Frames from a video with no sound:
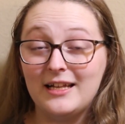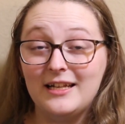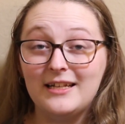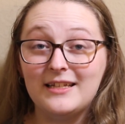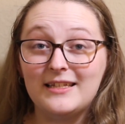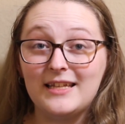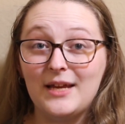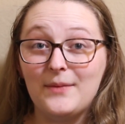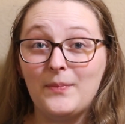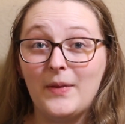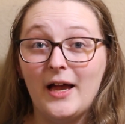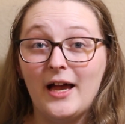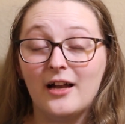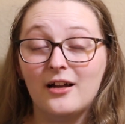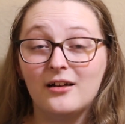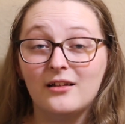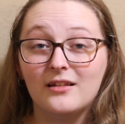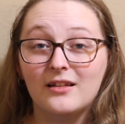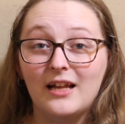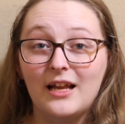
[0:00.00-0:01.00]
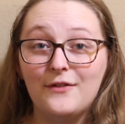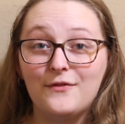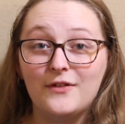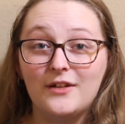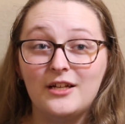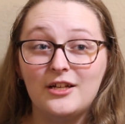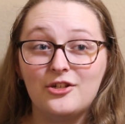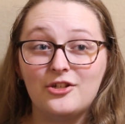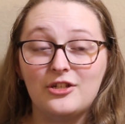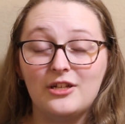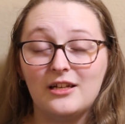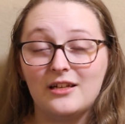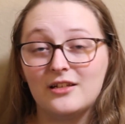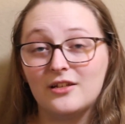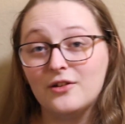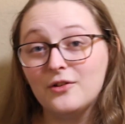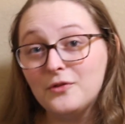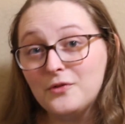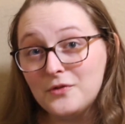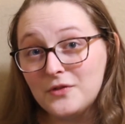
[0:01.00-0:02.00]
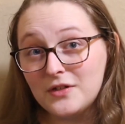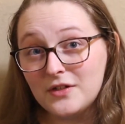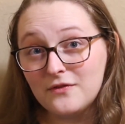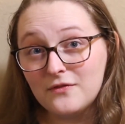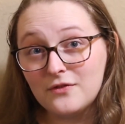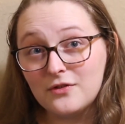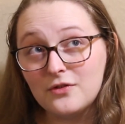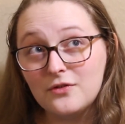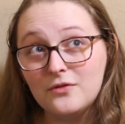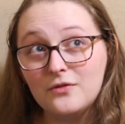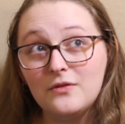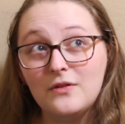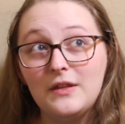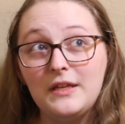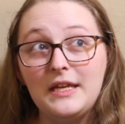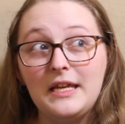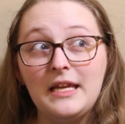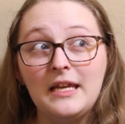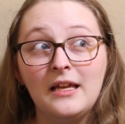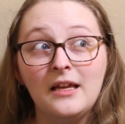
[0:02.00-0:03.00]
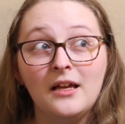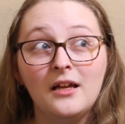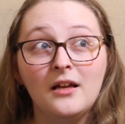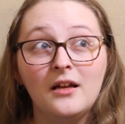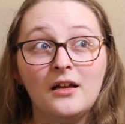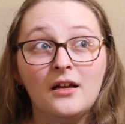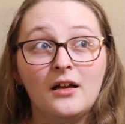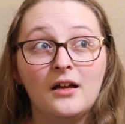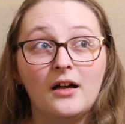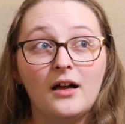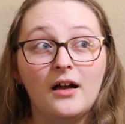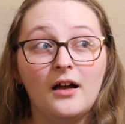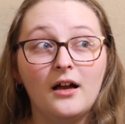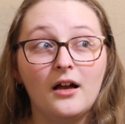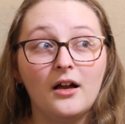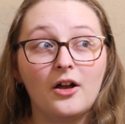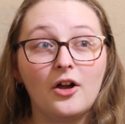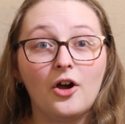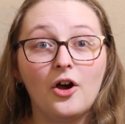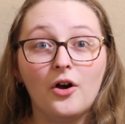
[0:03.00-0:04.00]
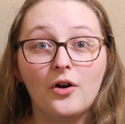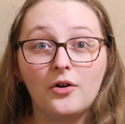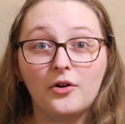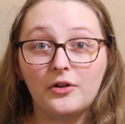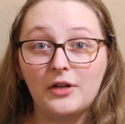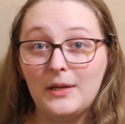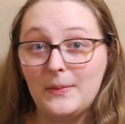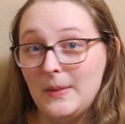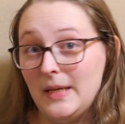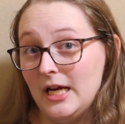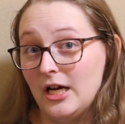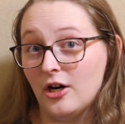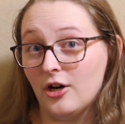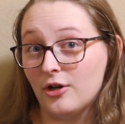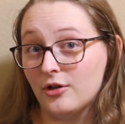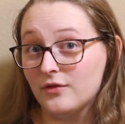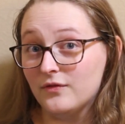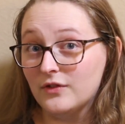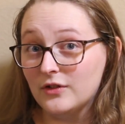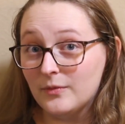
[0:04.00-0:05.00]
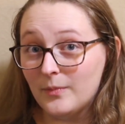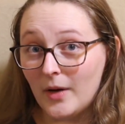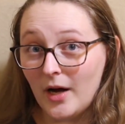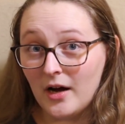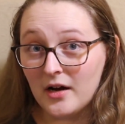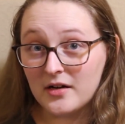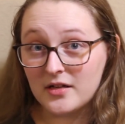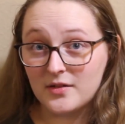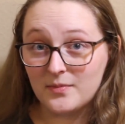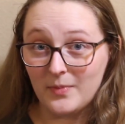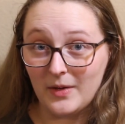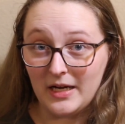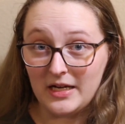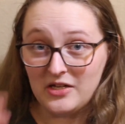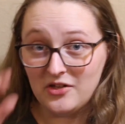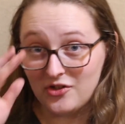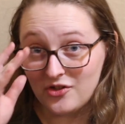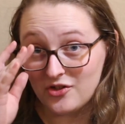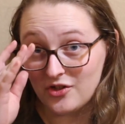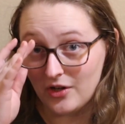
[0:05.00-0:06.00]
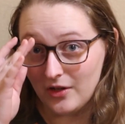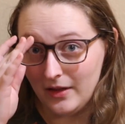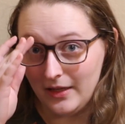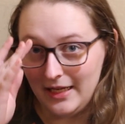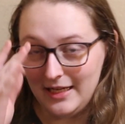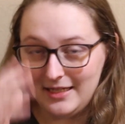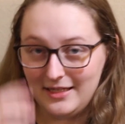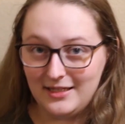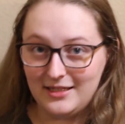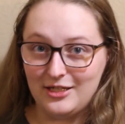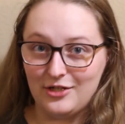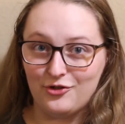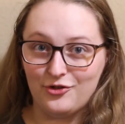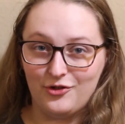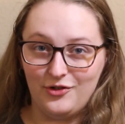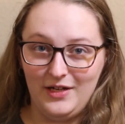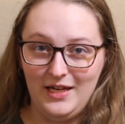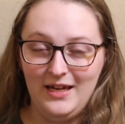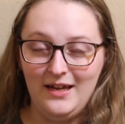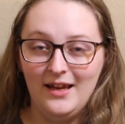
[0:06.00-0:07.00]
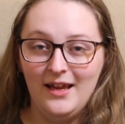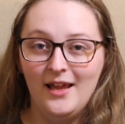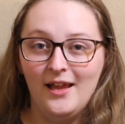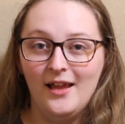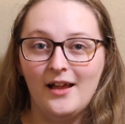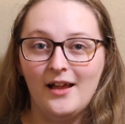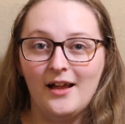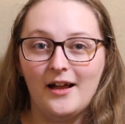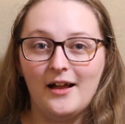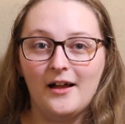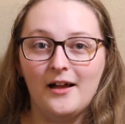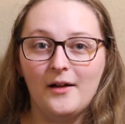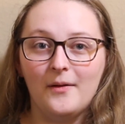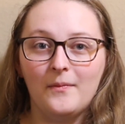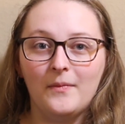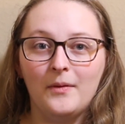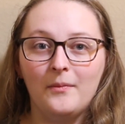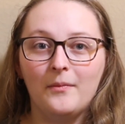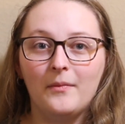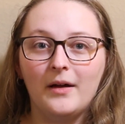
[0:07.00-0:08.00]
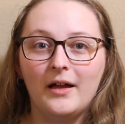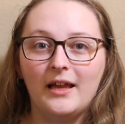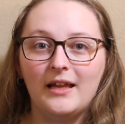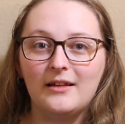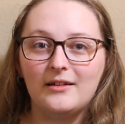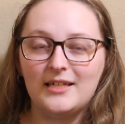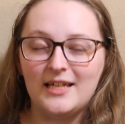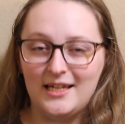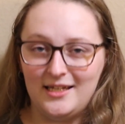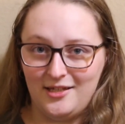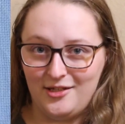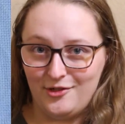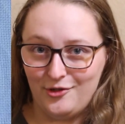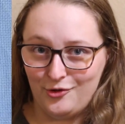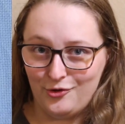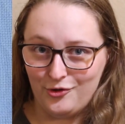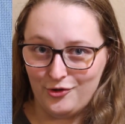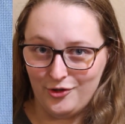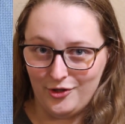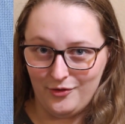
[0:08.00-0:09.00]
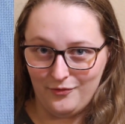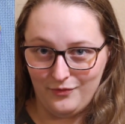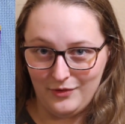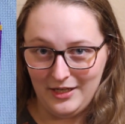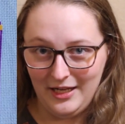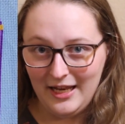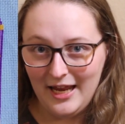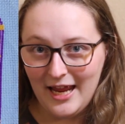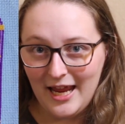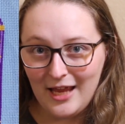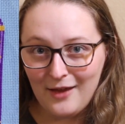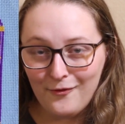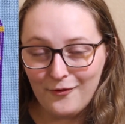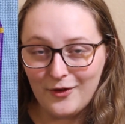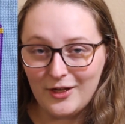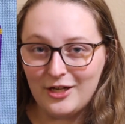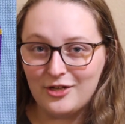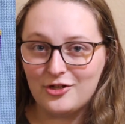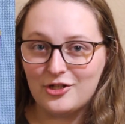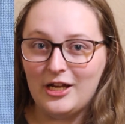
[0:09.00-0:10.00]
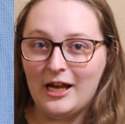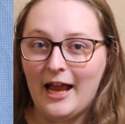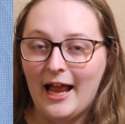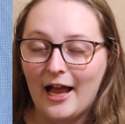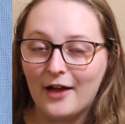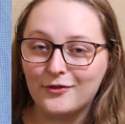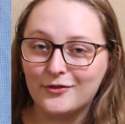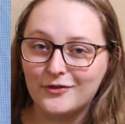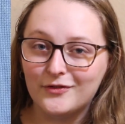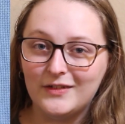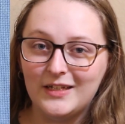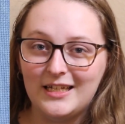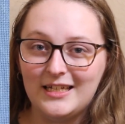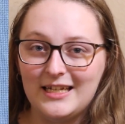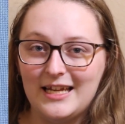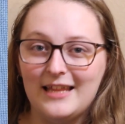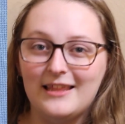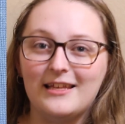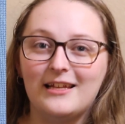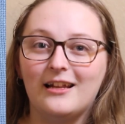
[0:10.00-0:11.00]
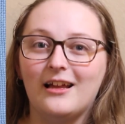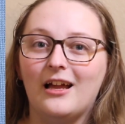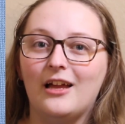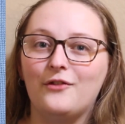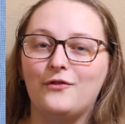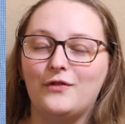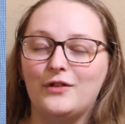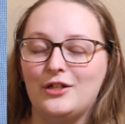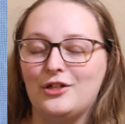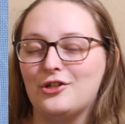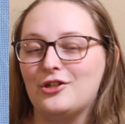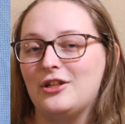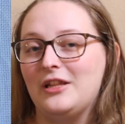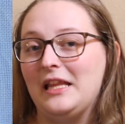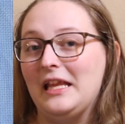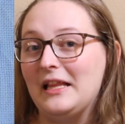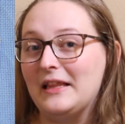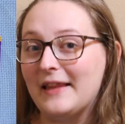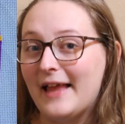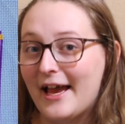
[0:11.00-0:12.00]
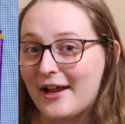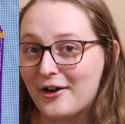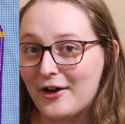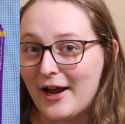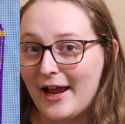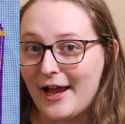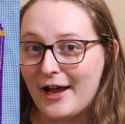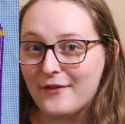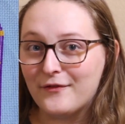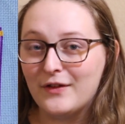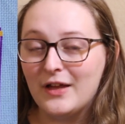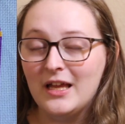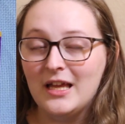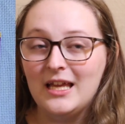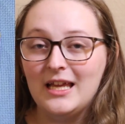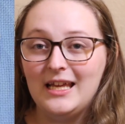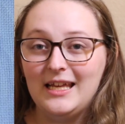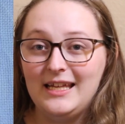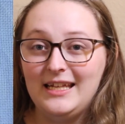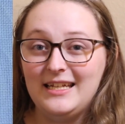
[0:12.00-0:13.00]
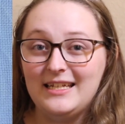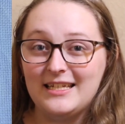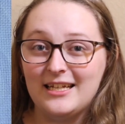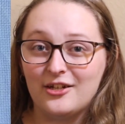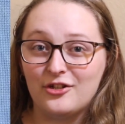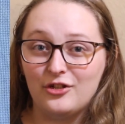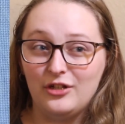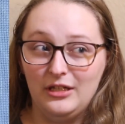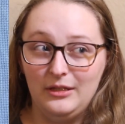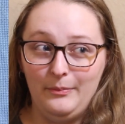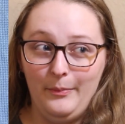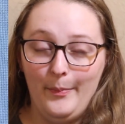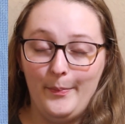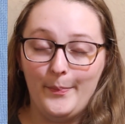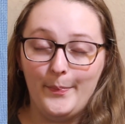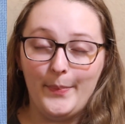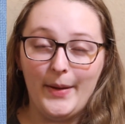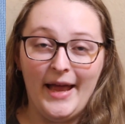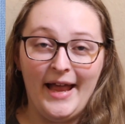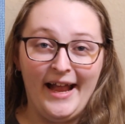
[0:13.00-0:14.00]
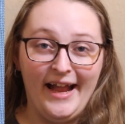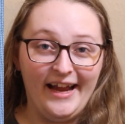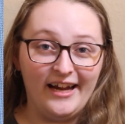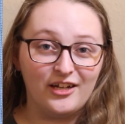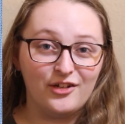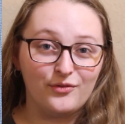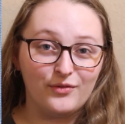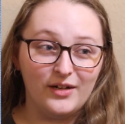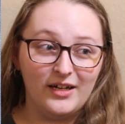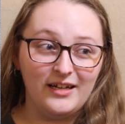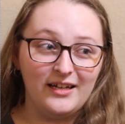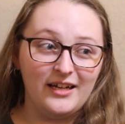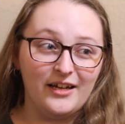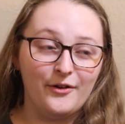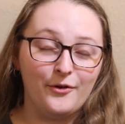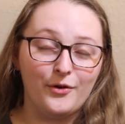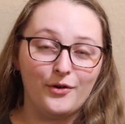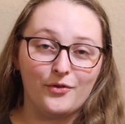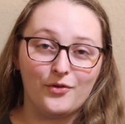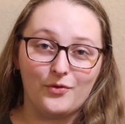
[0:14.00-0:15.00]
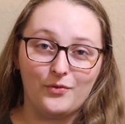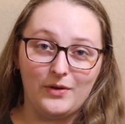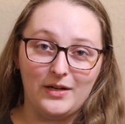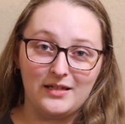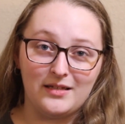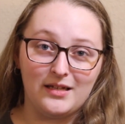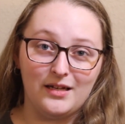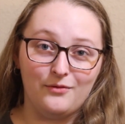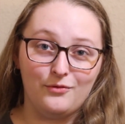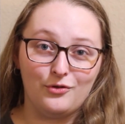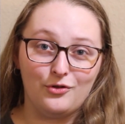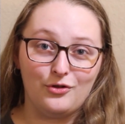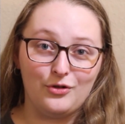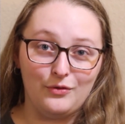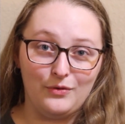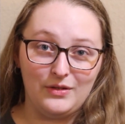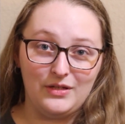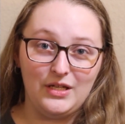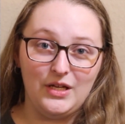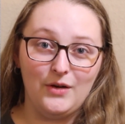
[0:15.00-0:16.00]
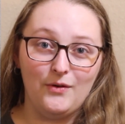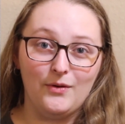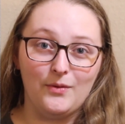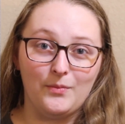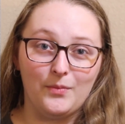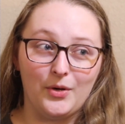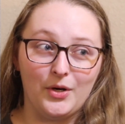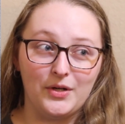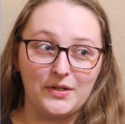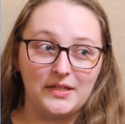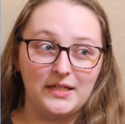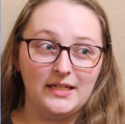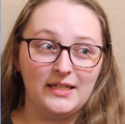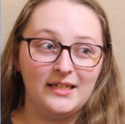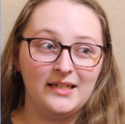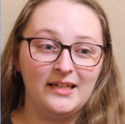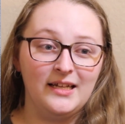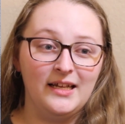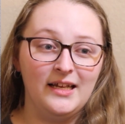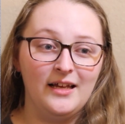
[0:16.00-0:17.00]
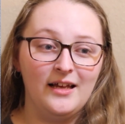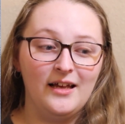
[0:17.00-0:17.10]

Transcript: And it's a pattern that I finished exclusive to the Creepy Carnival box by Starlight Stitchery. My test stitcher Renee finished half of it, and then I finished the latter half. It is actually packed right now, otherwise I would show it to you in person.